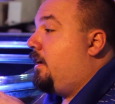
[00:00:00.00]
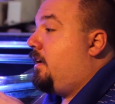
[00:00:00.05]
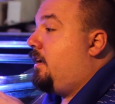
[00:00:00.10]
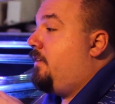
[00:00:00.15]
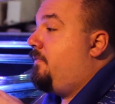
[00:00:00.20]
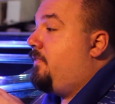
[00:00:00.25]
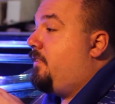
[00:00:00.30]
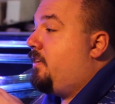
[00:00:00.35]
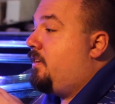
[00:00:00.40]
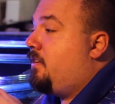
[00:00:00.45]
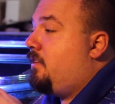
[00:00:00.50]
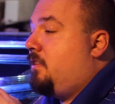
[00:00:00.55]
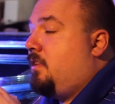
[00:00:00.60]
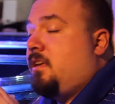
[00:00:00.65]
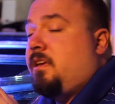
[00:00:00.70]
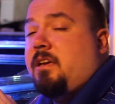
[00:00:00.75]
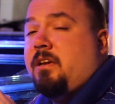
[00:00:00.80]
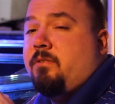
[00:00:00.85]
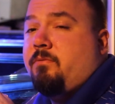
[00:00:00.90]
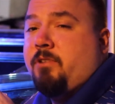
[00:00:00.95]
I even
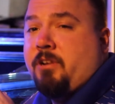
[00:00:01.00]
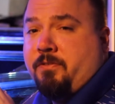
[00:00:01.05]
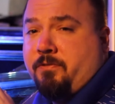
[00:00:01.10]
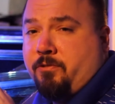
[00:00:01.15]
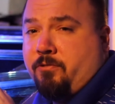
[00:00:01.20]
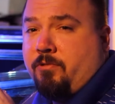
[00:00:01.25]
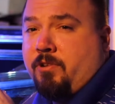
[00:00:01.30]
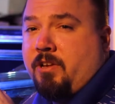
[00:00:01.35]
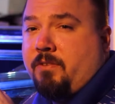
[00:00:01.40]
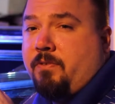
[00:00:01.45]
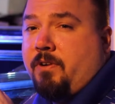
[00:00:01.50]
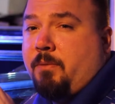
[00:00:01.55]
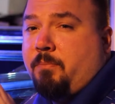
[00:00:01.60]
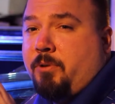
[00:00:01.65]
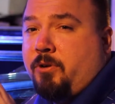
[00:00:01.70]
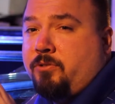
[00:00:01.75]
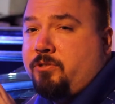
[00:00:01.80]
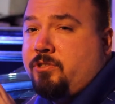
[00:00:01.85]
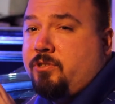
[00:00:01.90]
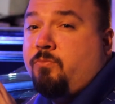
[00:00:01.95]
think on Reef to Reef I
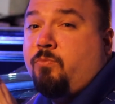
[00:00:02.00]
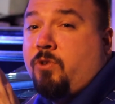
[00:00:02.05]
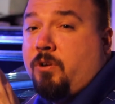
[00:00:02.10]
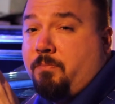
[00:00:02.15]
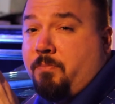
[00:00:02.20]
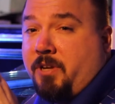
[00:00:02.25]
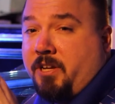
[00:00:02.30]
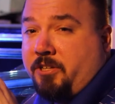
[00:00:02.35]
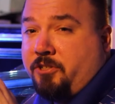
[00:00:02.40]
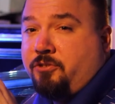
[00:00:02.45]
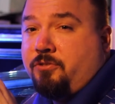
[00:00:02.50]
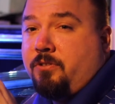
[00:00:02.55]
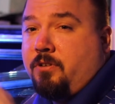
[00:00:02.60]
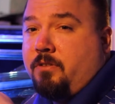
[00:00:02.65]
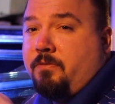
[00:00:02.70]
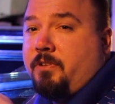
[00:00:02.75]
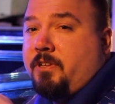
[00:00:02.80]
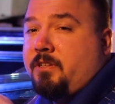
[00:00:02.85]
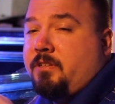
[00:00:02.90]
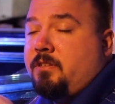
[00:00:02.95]
posted one picture
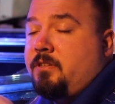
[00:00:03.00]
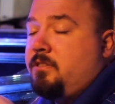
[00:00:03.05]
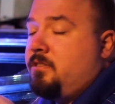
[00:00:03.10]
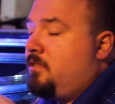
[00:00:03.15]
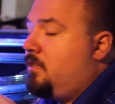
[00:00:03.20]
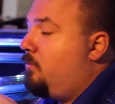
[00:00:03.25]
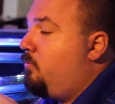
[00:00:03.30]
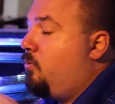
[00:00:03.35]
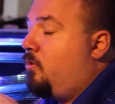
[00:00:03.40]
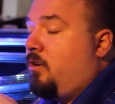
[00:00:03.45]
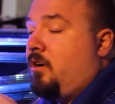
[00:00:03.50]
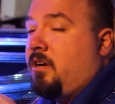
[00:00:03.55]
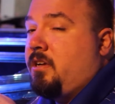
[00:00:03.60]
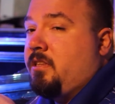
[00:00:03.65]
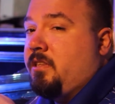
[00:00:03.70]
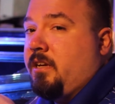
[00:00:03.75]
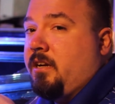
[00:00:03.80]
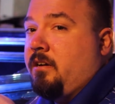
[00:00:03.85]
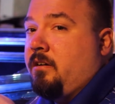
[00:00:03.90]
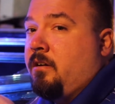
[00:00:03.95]
of it somewhere
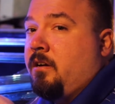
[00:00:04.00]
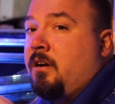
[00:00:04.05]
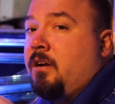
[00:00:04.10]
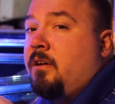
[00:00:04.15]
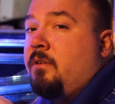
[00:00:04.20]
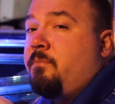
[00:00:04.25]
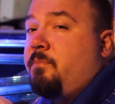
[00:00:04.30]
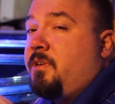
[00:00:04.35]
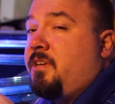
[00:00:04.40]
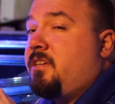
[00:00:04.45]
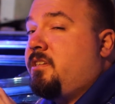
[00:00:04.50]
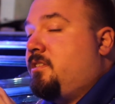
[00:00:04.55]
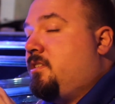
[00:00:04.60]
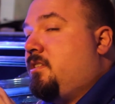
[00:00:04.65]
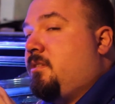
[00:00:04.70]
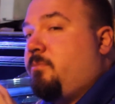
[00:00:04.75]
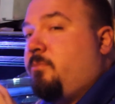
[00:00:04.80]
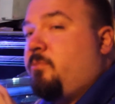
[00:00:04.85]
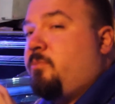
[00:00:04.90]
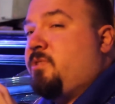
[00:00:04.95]
on there because
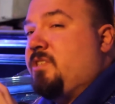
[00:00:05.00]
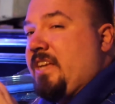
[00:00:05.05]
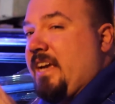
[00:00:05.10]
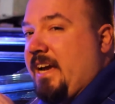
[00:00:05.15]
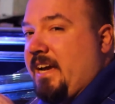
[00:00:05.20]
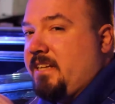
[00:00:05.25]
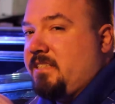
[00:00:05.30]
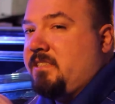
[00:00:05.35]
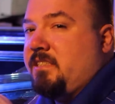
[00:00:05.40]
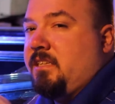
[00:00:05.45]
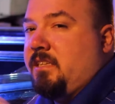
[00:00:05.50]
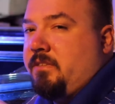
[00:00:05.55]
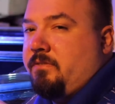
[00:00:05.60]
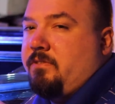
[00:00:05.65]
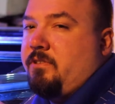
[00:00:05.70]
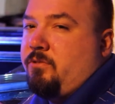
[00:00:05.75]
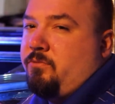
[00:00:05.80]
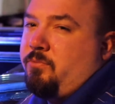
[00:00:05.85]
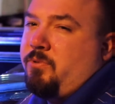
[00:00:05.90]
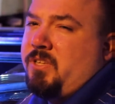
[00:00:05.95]
someone was asking if
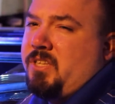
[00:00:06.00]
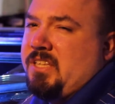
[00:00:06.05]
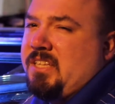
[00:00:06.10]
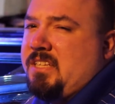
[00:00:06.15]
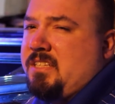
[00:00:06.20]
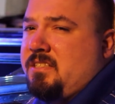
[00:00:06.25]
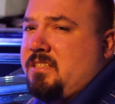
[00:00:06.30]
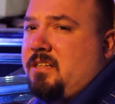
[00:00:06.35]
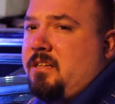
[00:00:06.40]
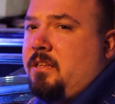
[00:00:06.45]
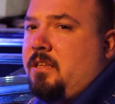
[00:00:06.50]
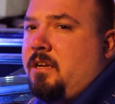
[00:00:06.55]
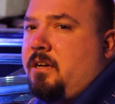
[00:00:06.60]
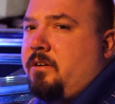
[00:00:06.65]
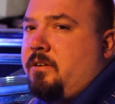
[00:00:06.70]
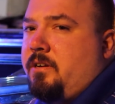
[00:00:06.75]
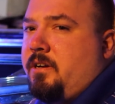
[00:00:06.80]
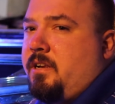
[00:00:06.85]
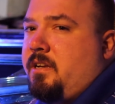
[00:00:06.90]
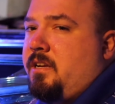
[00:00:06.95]
there really is a clarity